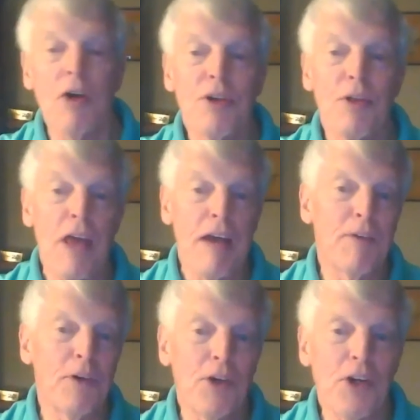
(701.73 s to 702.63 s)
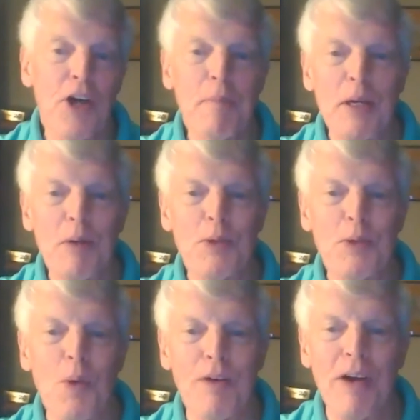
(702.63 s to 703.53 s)
also thankful your company
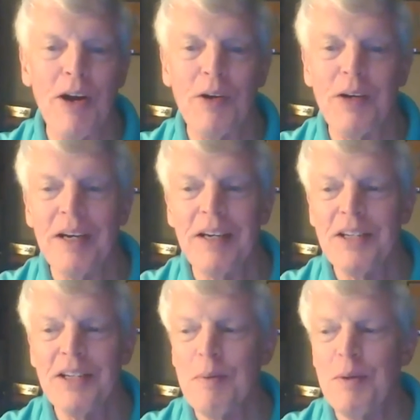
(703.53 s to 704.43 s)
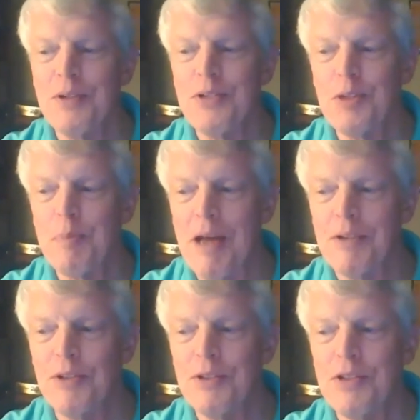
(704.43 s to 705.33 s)
was one of our exhibitors and
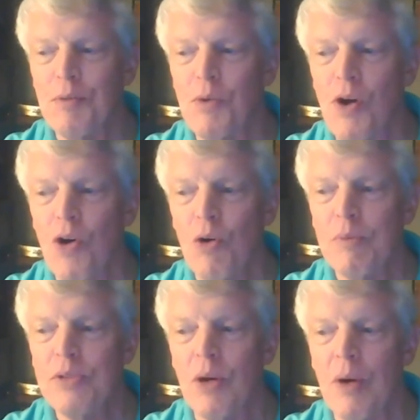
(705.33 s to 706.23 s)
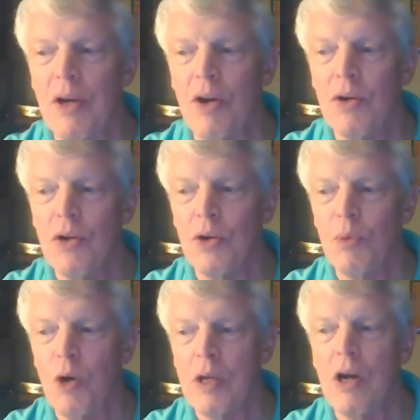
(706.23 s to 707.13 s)
sponsors in Rome. So I know you're
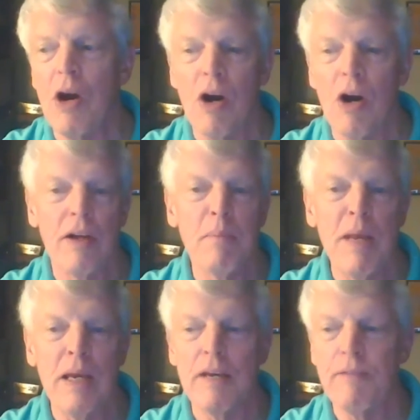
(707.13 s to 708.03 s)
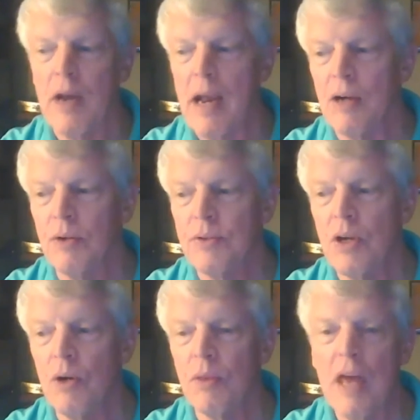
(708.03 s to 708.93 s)
working hard in many different angles.
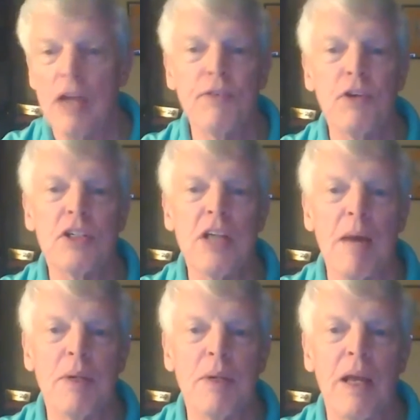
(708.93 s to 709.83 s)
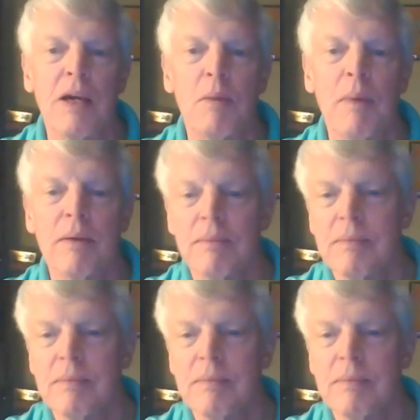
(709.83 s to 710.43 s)
So thanks for your time today, Germán.